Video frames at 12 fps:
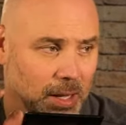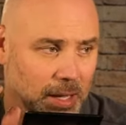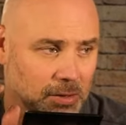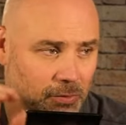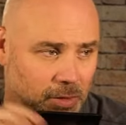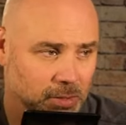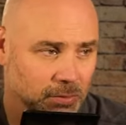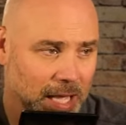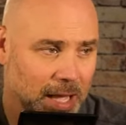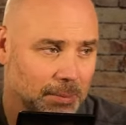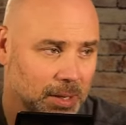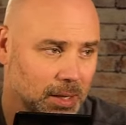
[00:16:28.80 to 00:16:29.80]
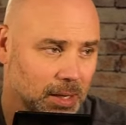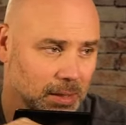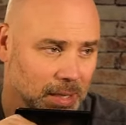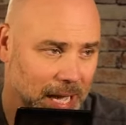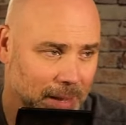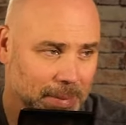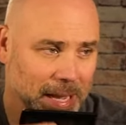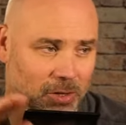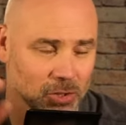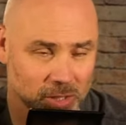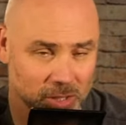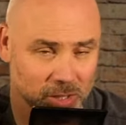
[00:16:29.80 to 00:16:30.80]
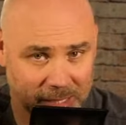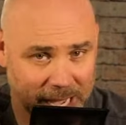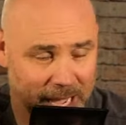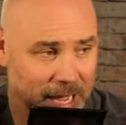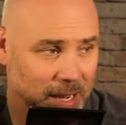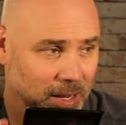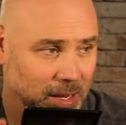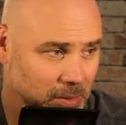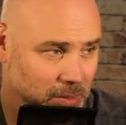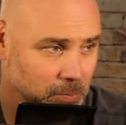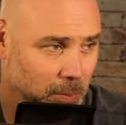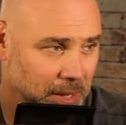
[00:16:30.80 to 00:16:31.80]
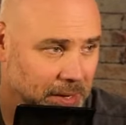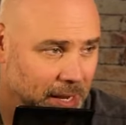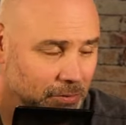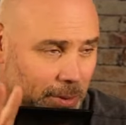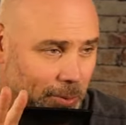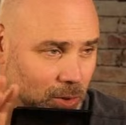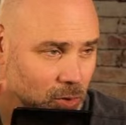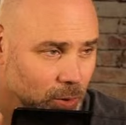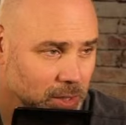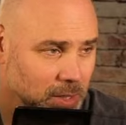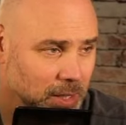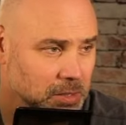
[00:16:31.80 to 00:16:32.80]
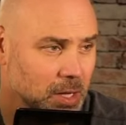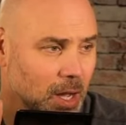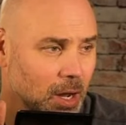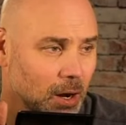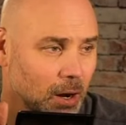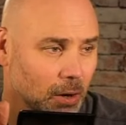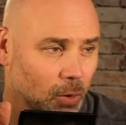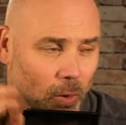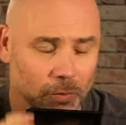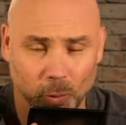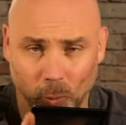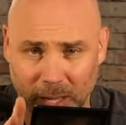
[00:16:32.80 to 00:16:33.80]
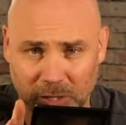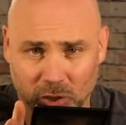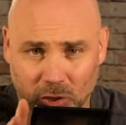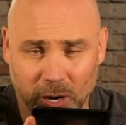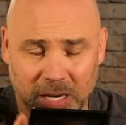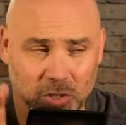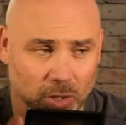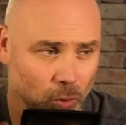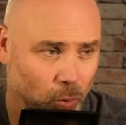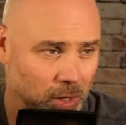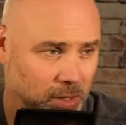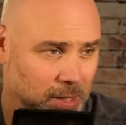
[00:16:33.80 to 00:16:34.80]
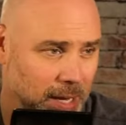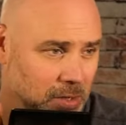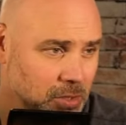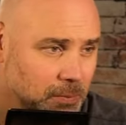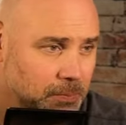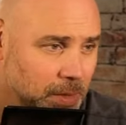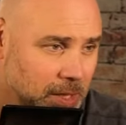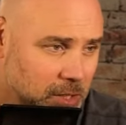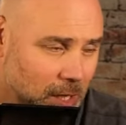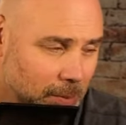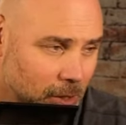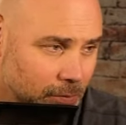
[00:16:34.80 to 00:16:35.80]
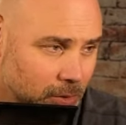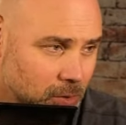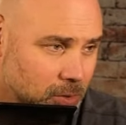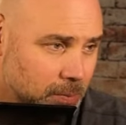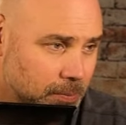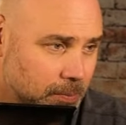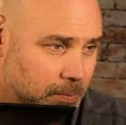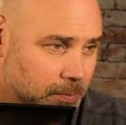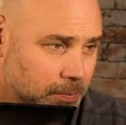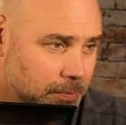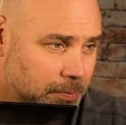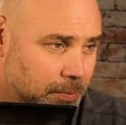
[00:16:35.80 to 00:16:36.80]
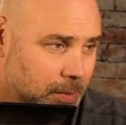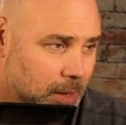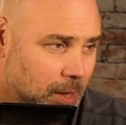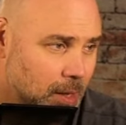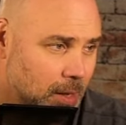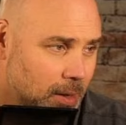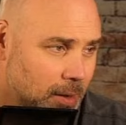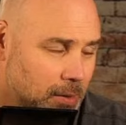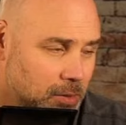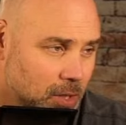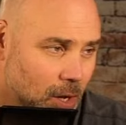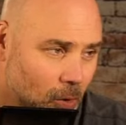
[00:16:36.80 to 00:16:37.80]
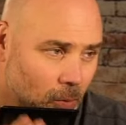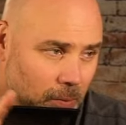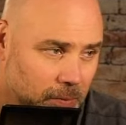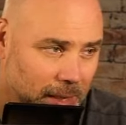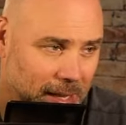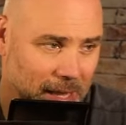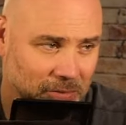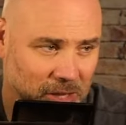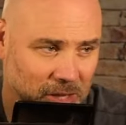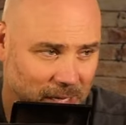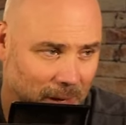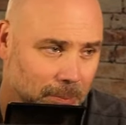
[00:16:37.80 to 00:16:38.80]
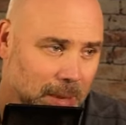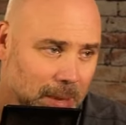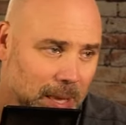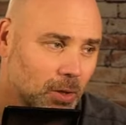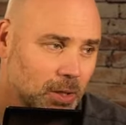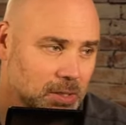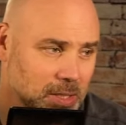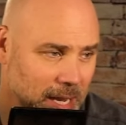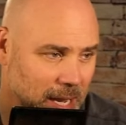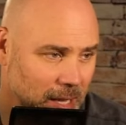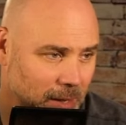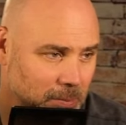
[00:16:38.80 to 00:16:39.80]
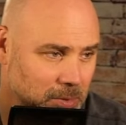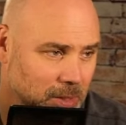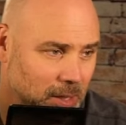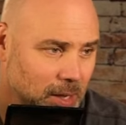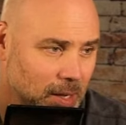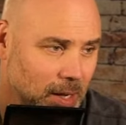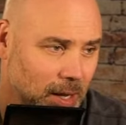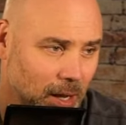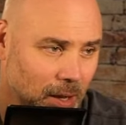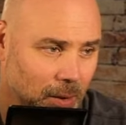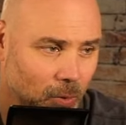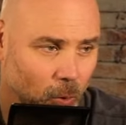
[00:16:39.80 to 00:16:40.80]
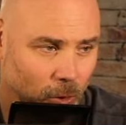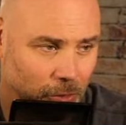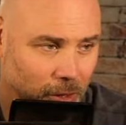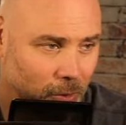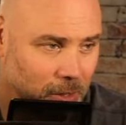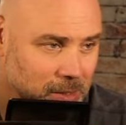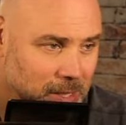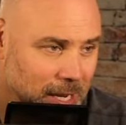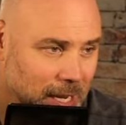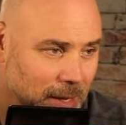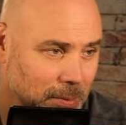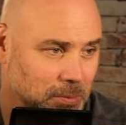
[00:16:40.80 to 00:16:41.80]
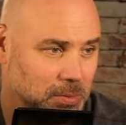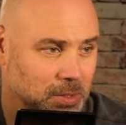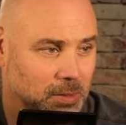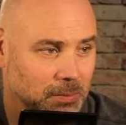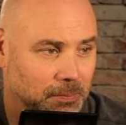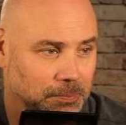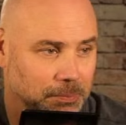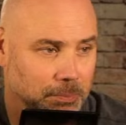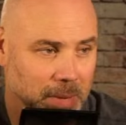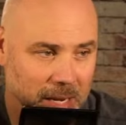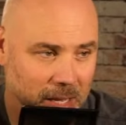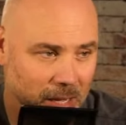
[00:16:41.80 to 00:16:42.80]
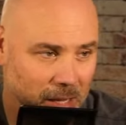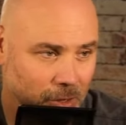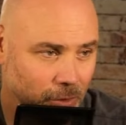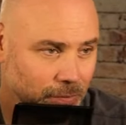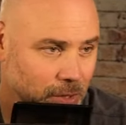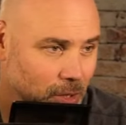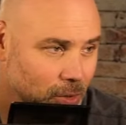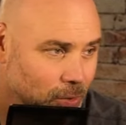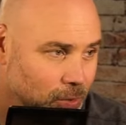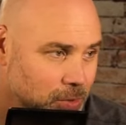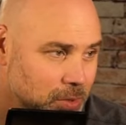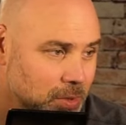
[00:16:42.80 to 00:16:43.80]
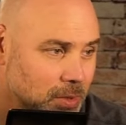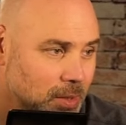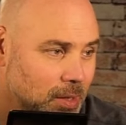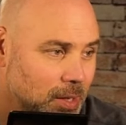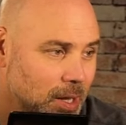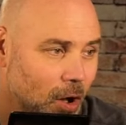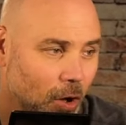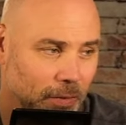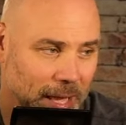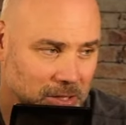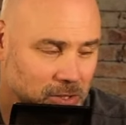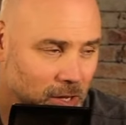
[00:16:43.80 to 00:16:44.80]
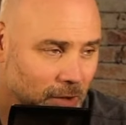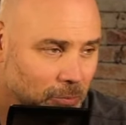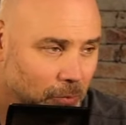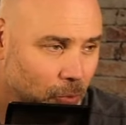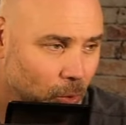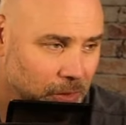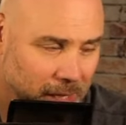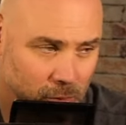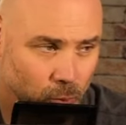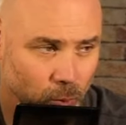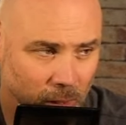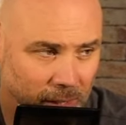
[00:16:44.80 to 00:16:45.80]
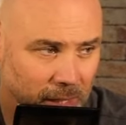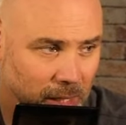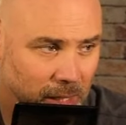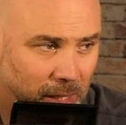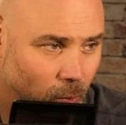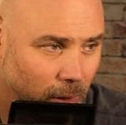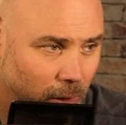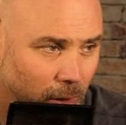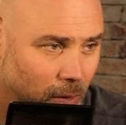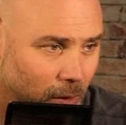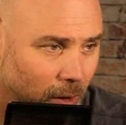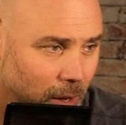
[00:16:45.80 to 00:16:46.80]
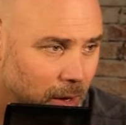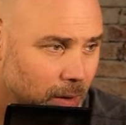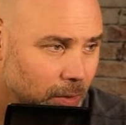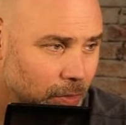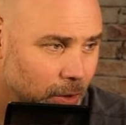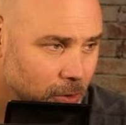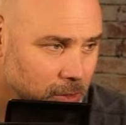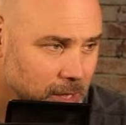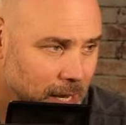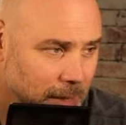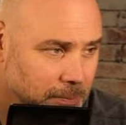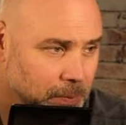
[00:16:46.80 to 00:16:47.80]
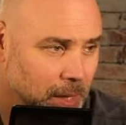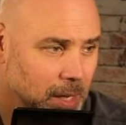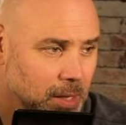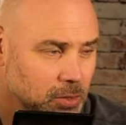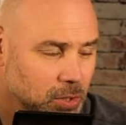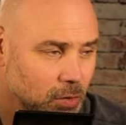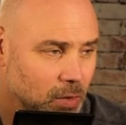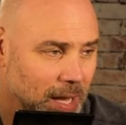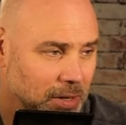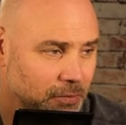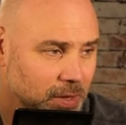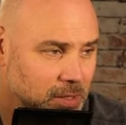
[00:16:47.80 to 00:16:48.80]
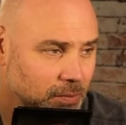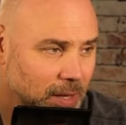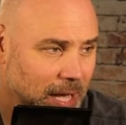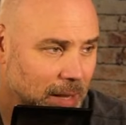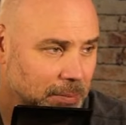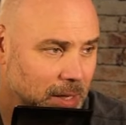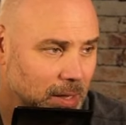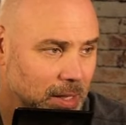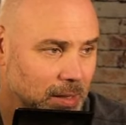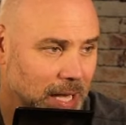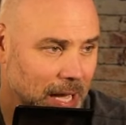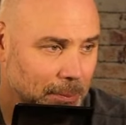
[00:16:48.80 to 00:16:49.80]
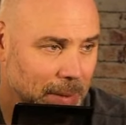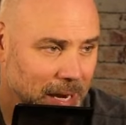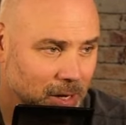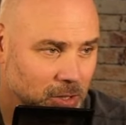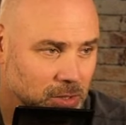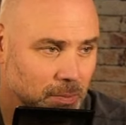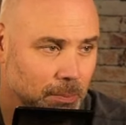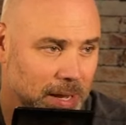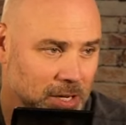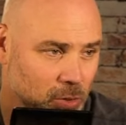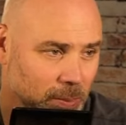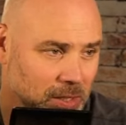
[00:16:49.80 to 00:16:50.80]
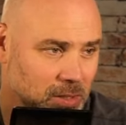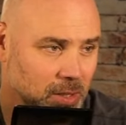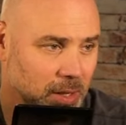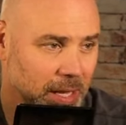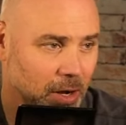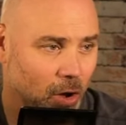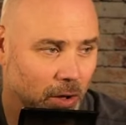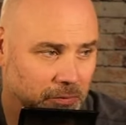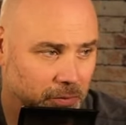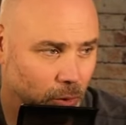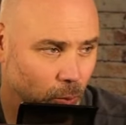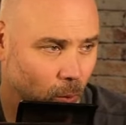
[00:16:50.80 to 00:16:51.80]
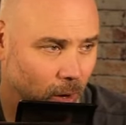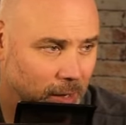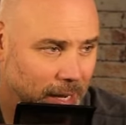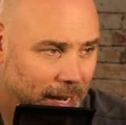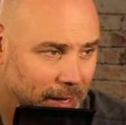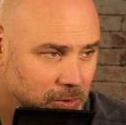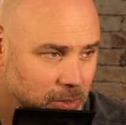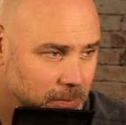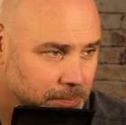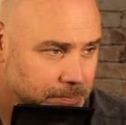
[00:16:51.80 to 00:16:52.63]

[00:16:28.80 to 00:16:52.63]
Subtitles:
Defensive linemen and linebackers today, this Monday, February 26th, are going through registration and orientation and team interviews. So they have things like medical exams, ortho exams, media interviews, all that stuff before things really get going on Thursday. So you got defensive linemen and linebackers, measurements, and on-field workouts.